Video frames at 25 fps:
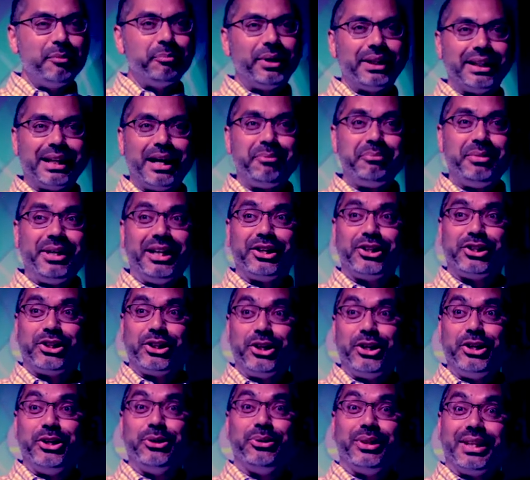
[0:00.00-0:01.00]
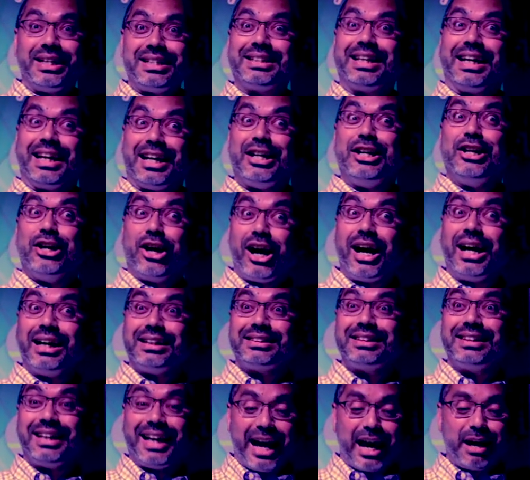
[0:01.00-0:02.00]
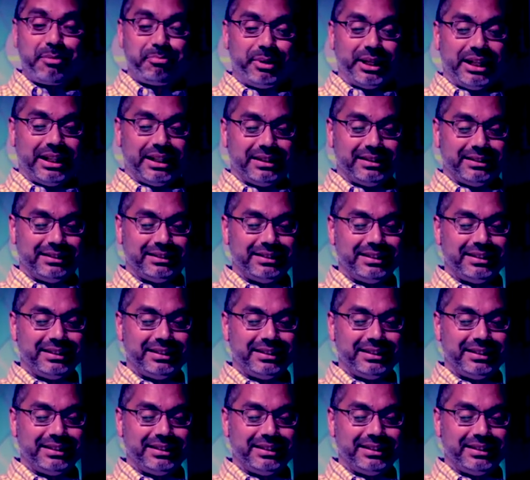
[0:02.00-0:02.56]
but let me assure you, this cannot happen.